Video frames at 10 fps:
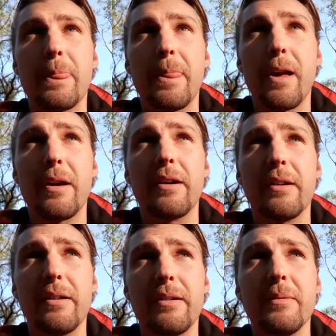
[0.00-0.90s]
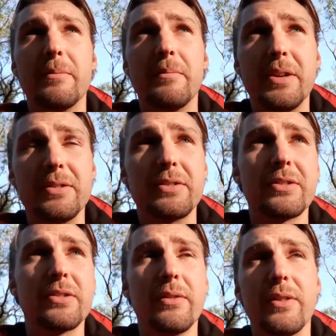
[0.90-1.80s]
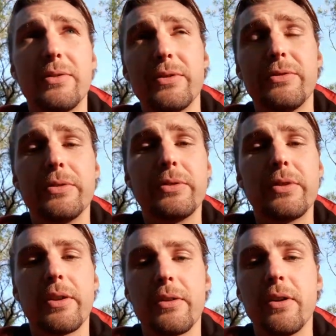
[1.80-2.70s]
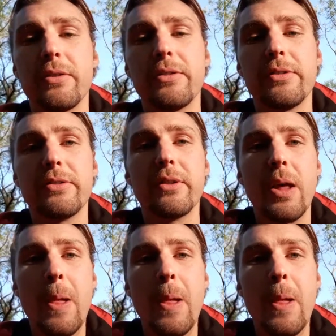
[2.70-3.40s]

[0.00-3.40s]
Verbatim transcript: there are mixtures of different foods that causes